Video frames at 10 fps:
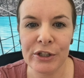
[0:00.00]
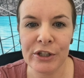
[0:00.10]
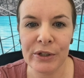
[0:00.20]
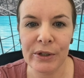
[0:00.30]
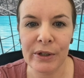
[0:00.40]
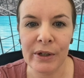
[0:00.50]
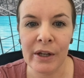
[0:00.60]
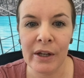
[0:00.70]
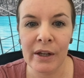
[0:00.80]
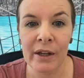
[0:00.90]
to
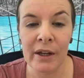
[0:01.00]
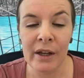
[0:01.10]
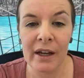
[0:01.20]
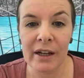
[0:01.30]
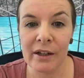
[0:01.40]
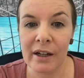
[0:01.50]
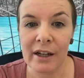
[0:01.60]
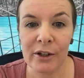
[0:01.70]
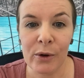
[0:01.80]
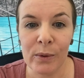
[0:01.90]

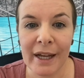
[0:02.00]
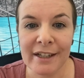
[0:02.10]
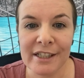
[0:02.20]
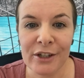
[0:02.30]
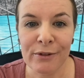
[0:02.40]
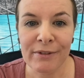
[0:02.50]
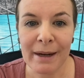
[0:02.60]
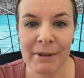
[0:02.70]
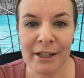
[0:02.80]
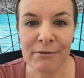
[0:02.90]
call out to your
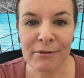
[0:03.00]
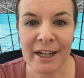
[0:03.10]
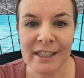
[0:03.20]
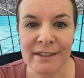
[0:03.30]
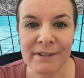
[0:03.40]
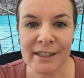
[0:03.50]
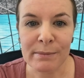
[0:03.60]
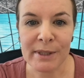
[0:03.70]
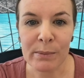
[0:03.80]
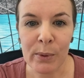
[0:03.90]
family and friends for
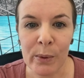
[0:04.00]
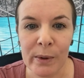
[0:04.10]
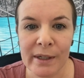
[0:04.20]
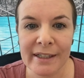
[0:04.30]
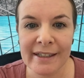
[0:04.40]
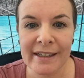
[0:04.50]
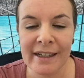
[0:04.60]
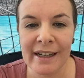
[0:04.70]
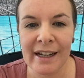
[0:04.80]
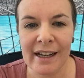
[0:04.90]
some support
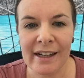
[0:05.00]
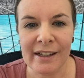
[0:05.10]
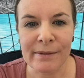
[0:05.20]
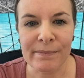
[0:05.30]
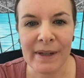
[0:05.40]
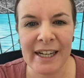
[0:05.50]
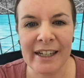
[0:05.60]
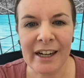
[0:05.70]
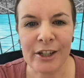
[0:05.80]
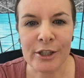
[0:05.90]
and
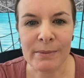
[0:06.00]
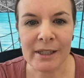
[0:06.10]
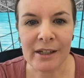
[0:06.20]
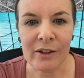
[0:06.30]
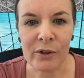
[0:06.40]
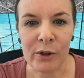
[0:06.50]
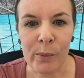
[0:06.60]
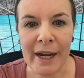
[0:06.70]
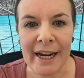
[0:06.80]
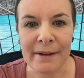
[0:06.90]
encouragement along the
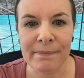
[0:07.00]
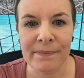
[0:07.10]
way.